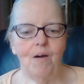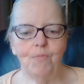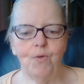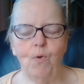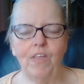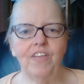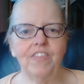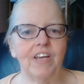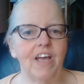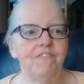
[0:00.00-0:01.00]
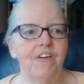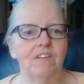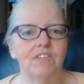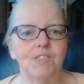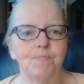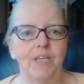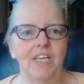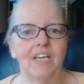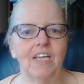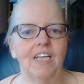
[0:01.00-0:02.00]
The one thing that I found as
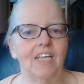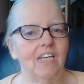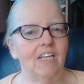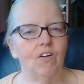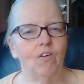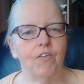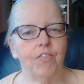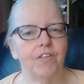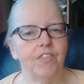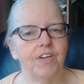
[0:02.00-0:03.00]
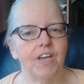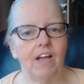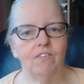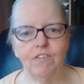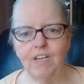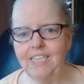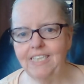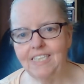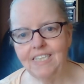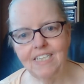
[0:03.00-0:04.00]
being an indie author that I really
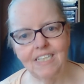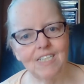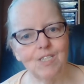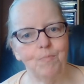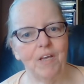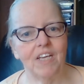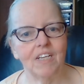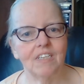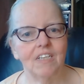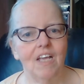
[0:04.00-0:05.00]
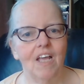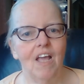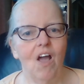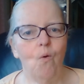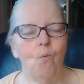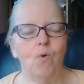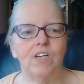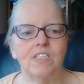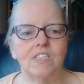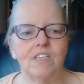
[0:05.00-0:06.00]
didn't expect
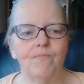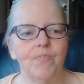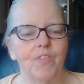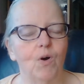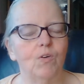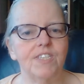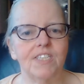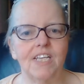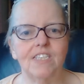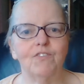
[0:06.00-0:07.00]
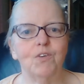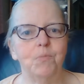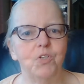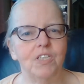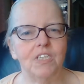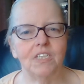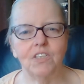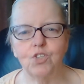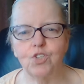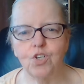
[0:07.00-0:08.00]
was the whole sense of community,
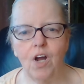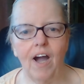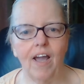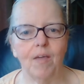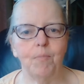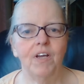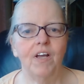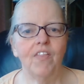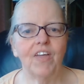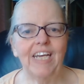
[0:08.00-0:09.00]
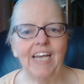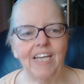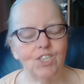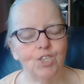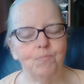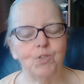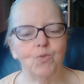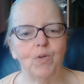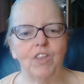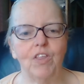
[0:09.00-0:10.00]
the tribe, the connection
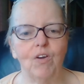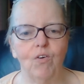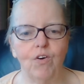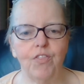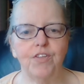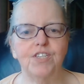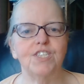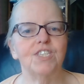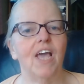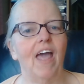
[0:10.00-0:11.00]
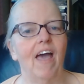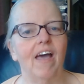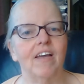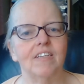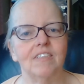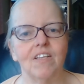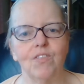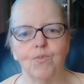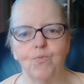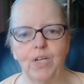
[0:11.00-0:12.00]
between the authors and
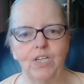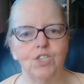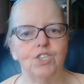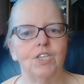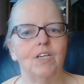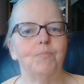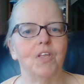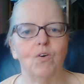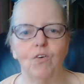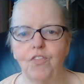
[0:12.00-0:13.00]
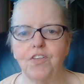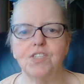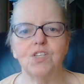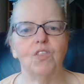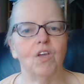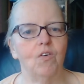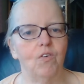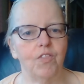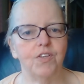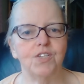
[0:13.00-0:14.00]
the readership, the authors and the
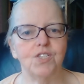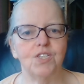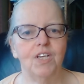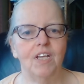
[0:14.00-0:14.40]
authors.